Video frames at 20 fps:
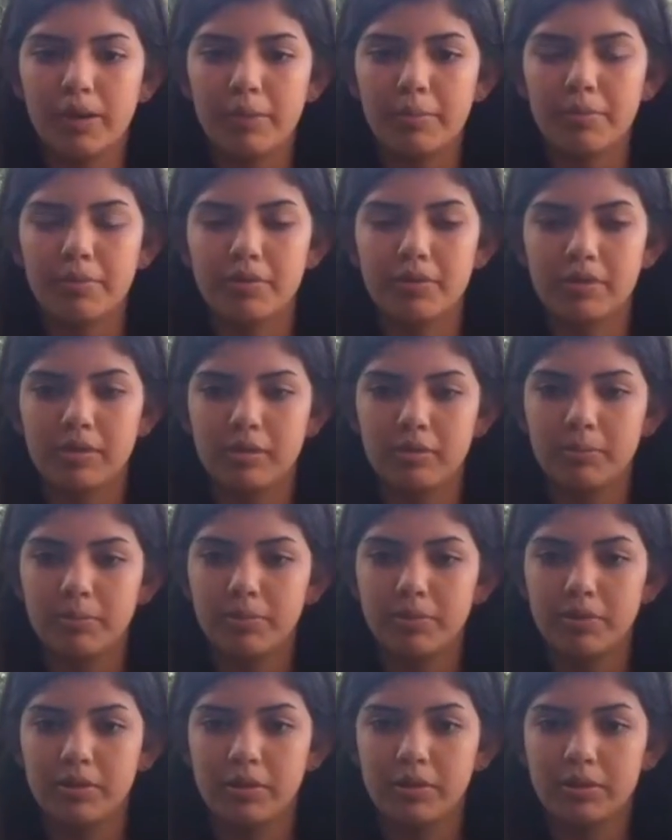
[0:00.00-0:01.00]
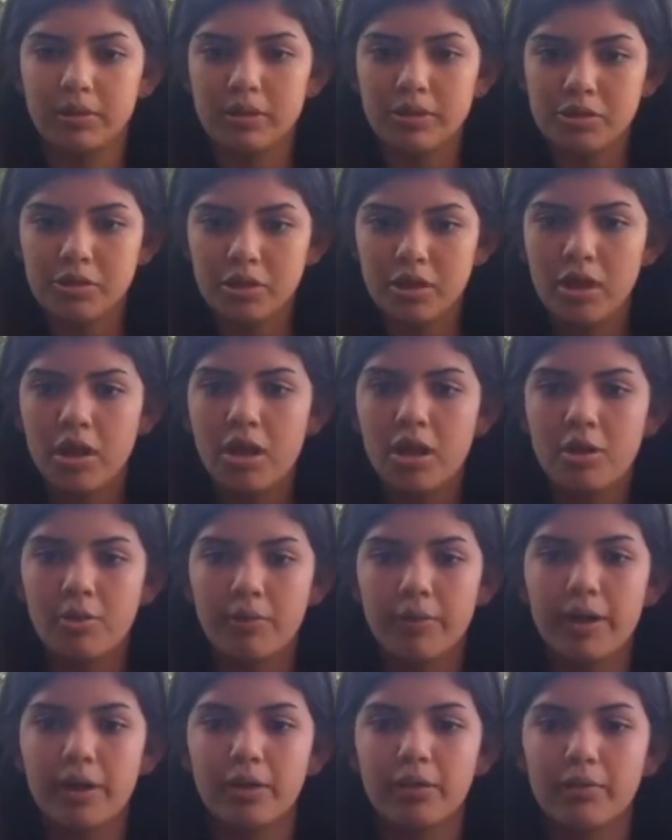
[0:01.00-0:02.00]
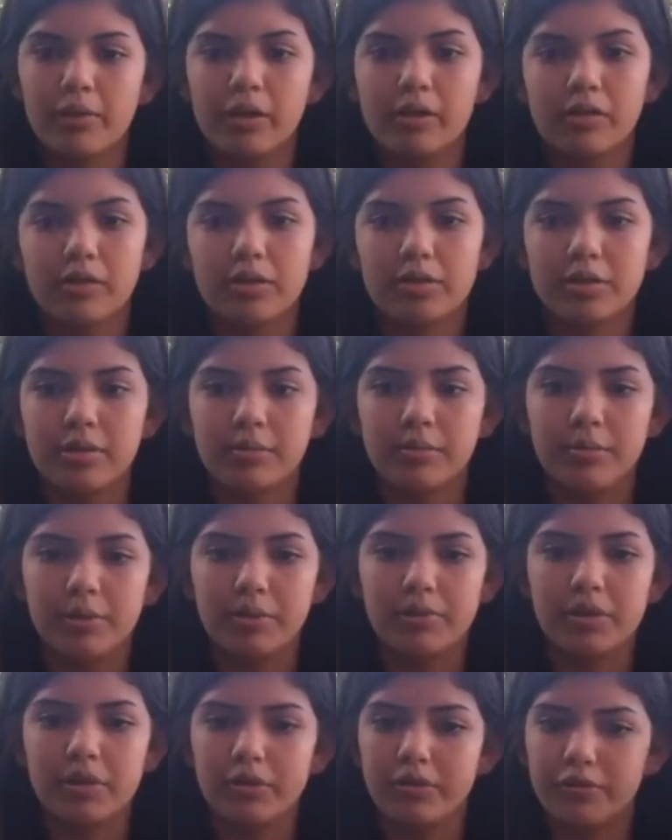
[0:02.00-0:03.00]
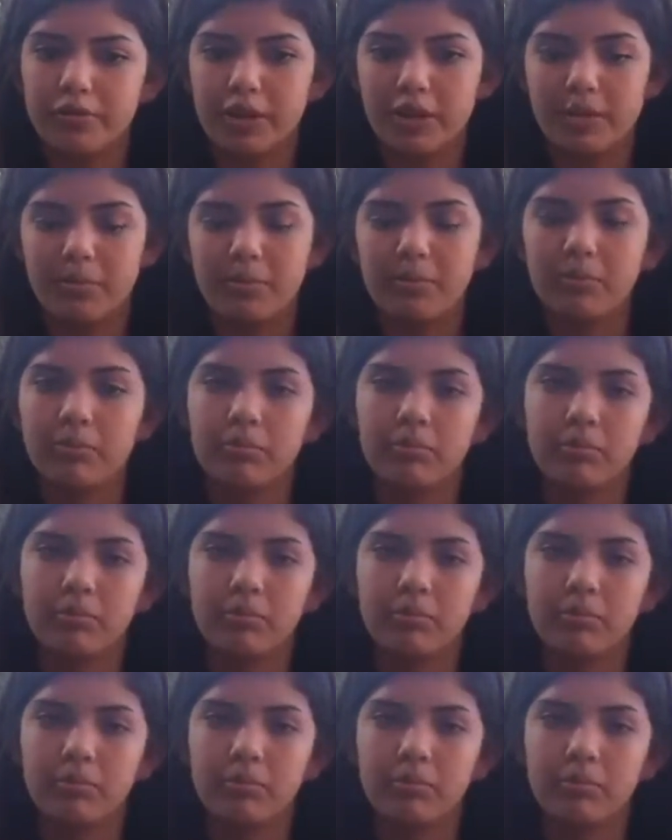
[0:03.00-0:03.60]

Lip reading: by a persistent percentage rate over a certain period of time.